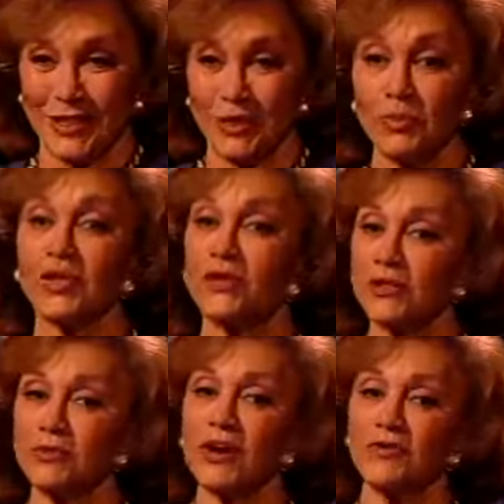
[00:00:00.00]
Because
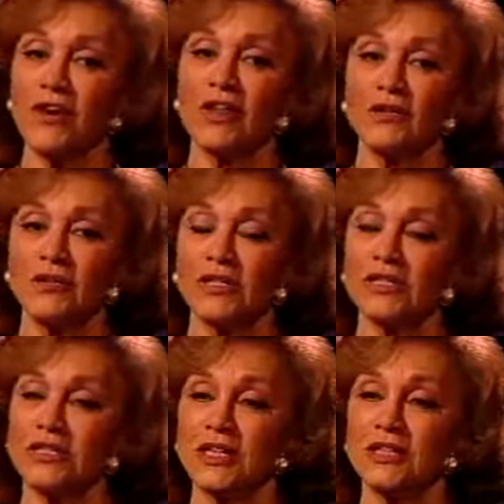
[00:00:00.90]
my father was
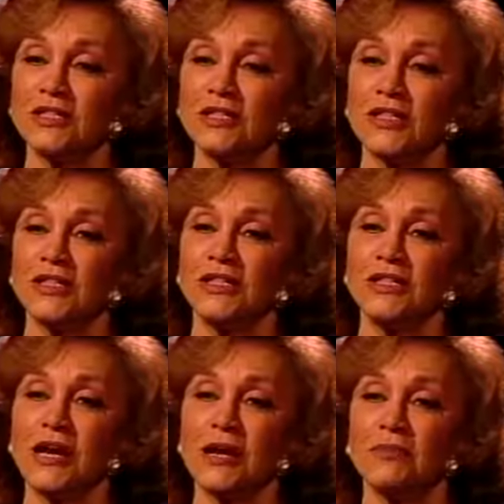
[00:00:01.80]
stationed at the
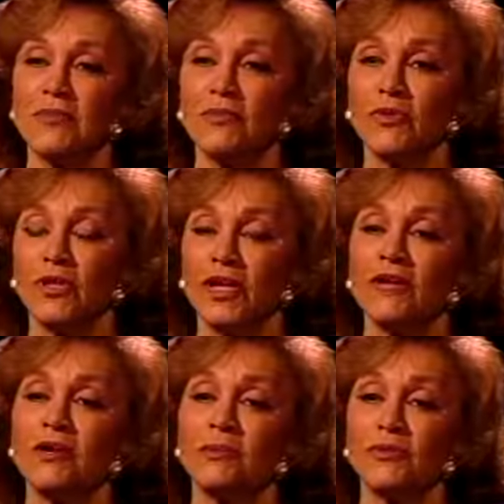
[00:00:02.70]
time with the
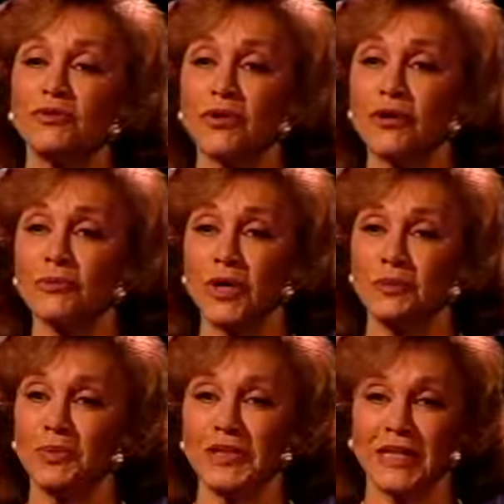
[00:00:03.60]
Iraq Petroleum
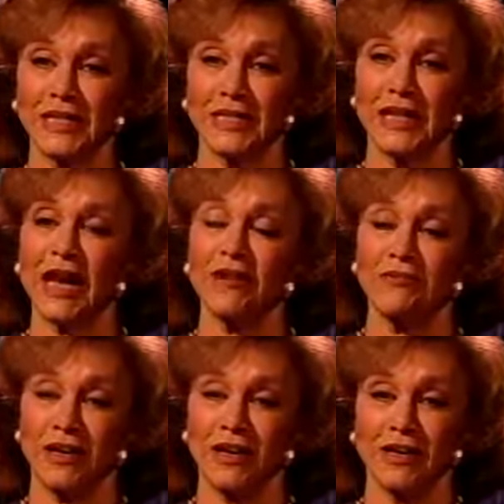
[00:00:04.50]
Company in
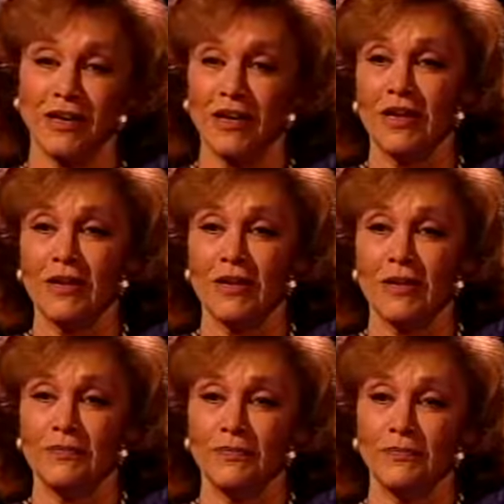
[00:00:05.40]
Haifa,
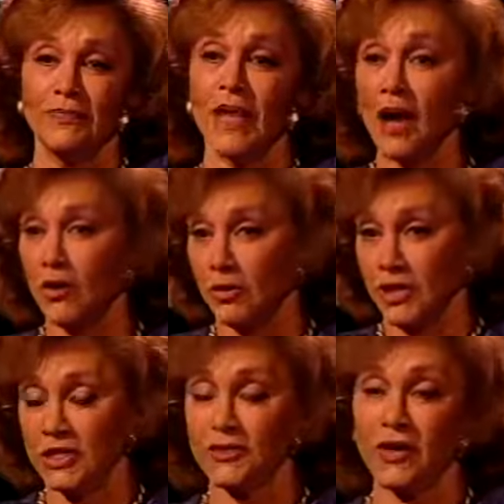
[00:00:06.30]
now
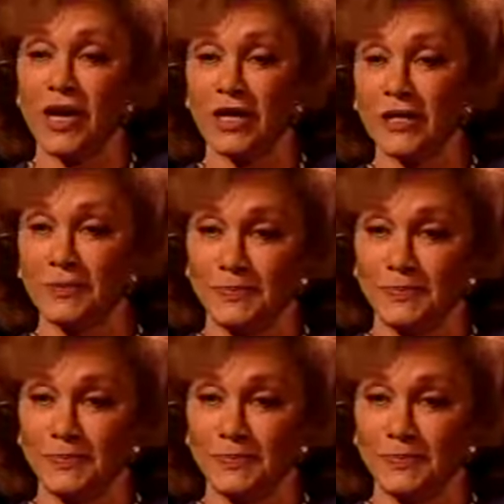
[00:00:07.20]
Israel.